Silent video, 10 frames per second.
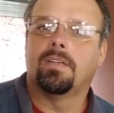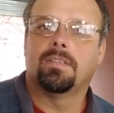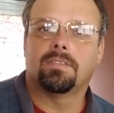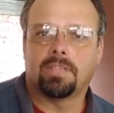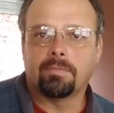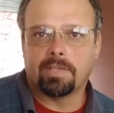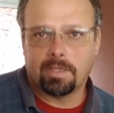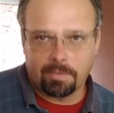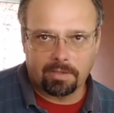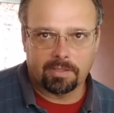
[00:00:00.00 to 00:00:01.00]

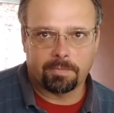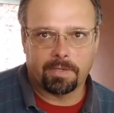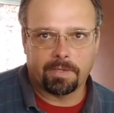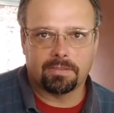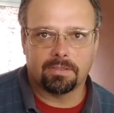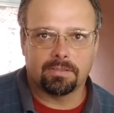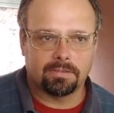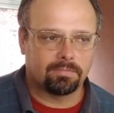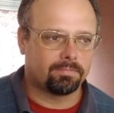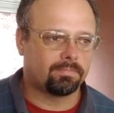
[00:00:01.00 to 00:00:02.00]
sometimes my
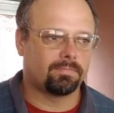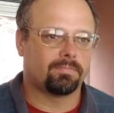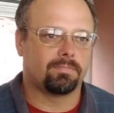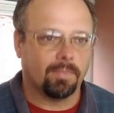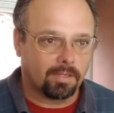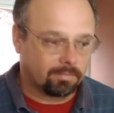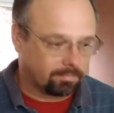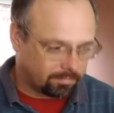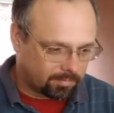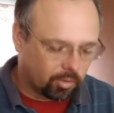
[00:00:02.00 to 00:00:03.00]
responses are
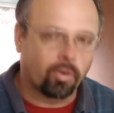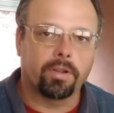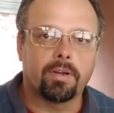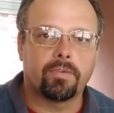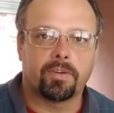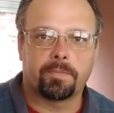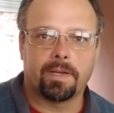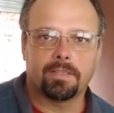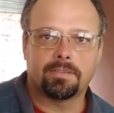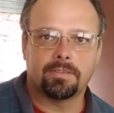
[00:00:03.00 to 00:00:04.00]
short little
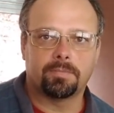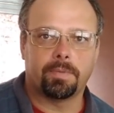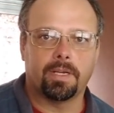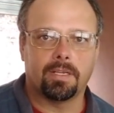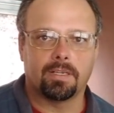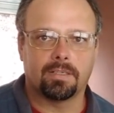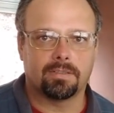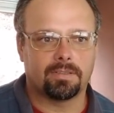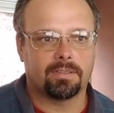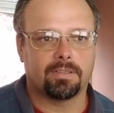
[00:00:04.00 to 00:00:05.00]
responses, but
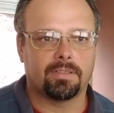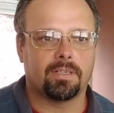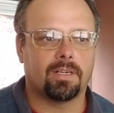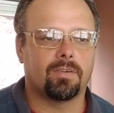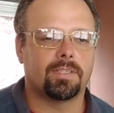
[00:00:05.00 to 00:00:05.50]
it's